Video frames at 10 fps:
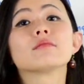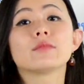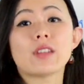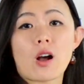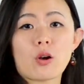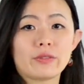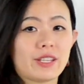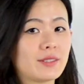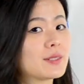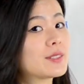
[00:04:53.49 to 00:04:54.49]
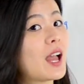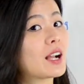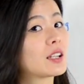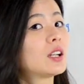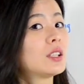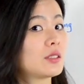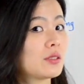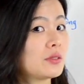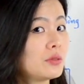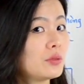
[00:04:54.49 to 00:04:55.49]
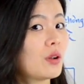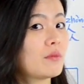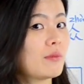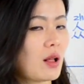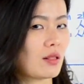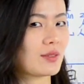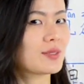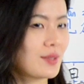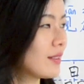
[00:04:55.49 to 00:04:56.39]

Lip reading: Now let's stack two mouths,